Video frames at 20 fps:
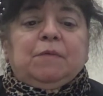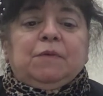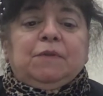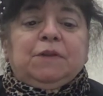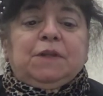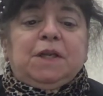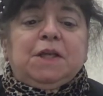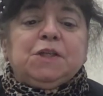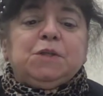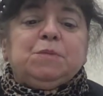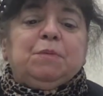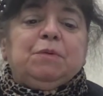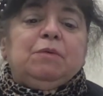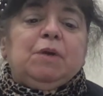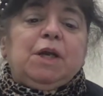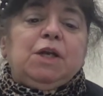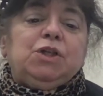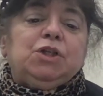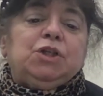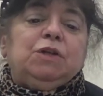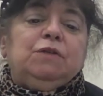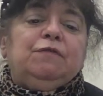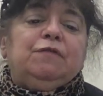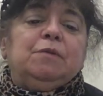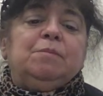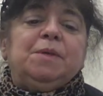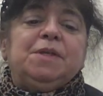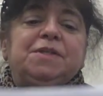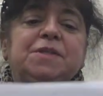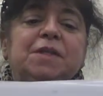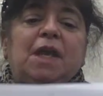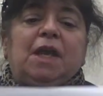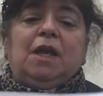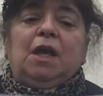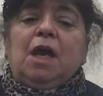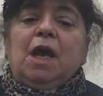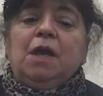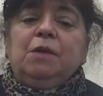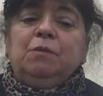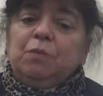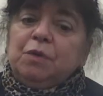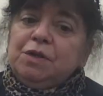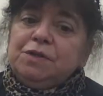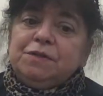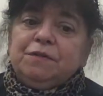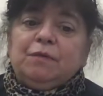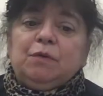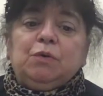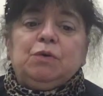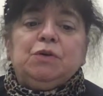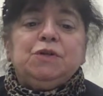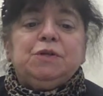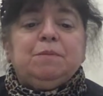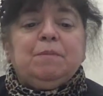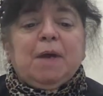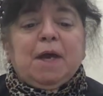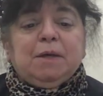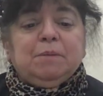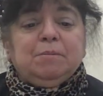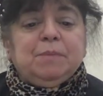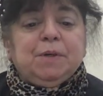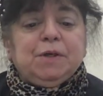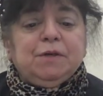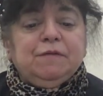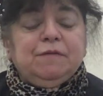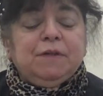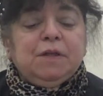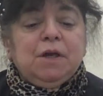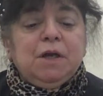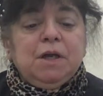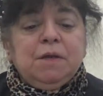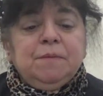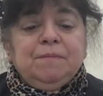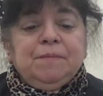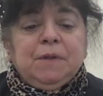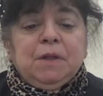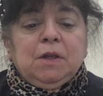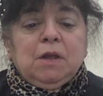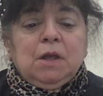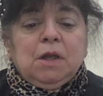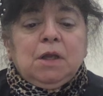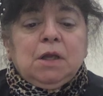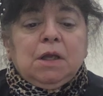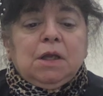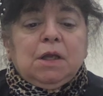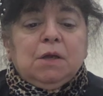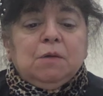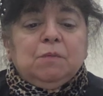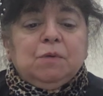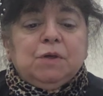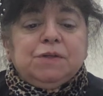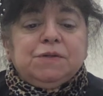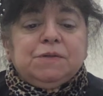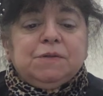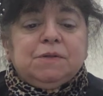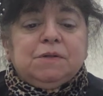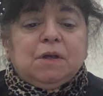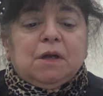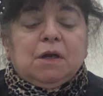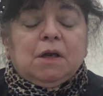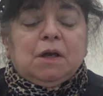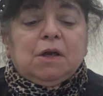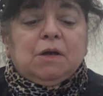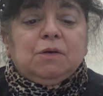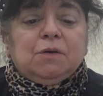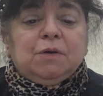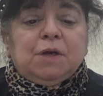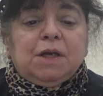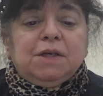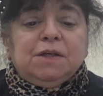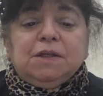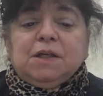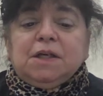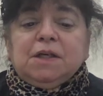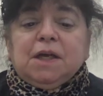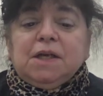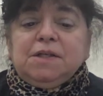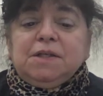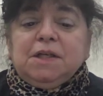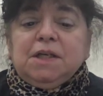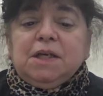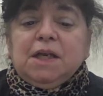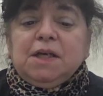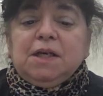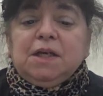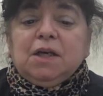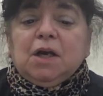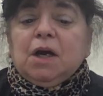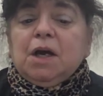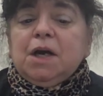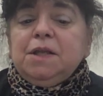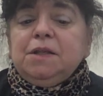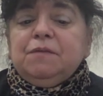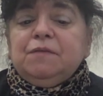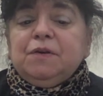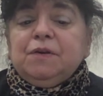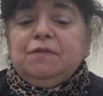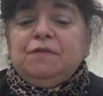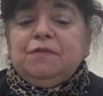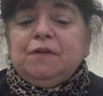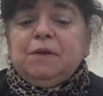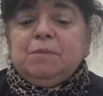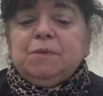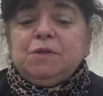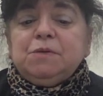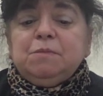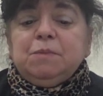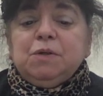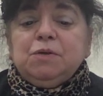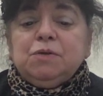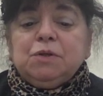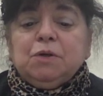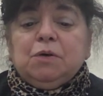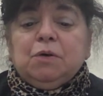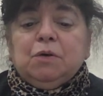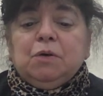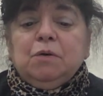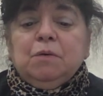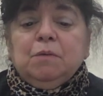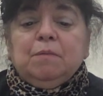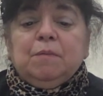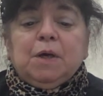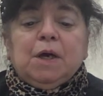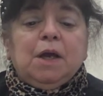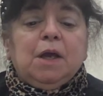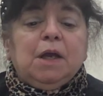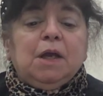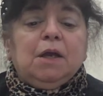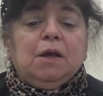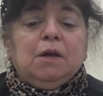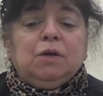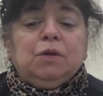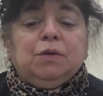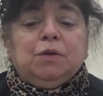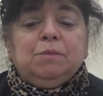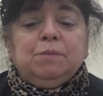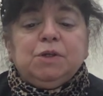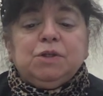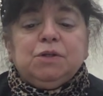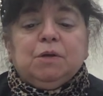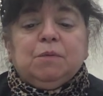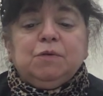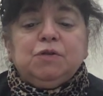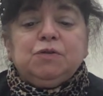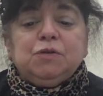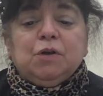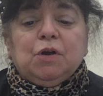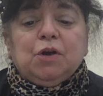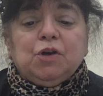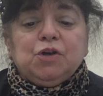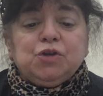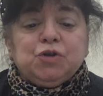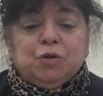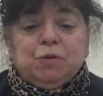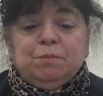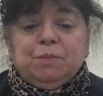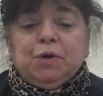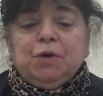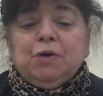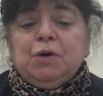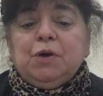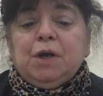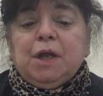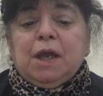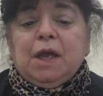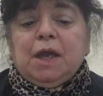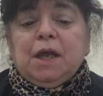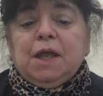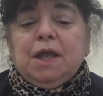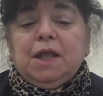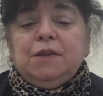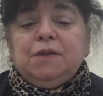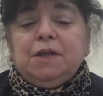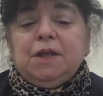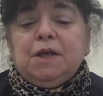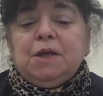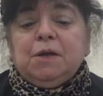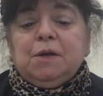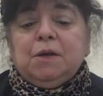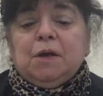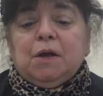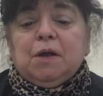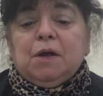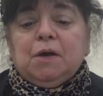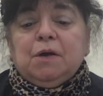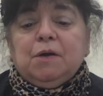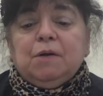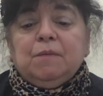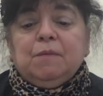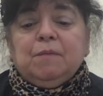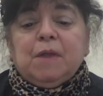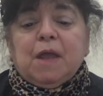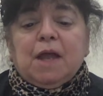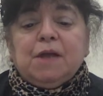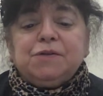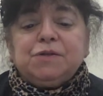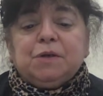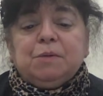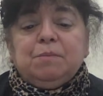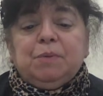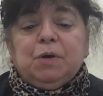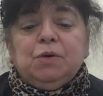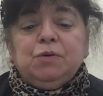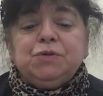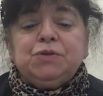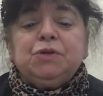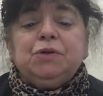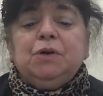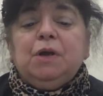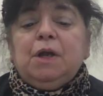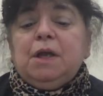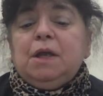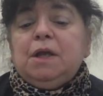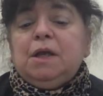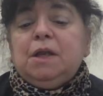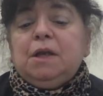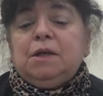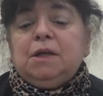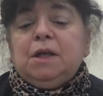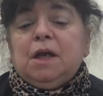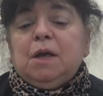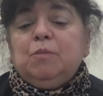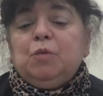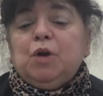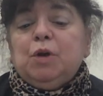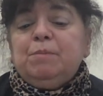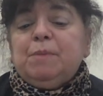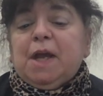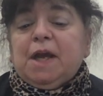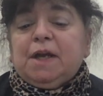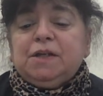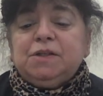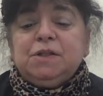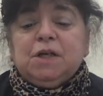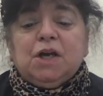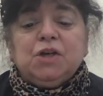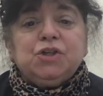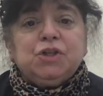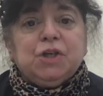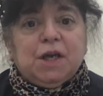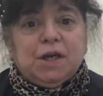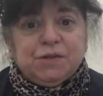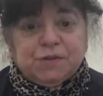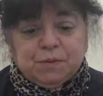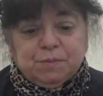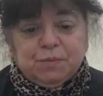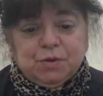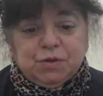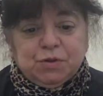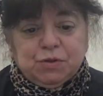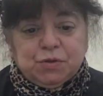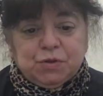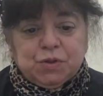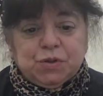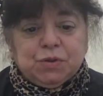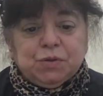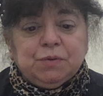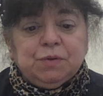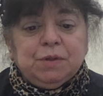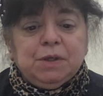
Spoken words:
The inspiration for Miss Saigon was, of course, Madame Butterfly. It was created in 1989, the very famous musical by Claude Michel Schoenberg and as composer and Cameron McIntosh as the producer.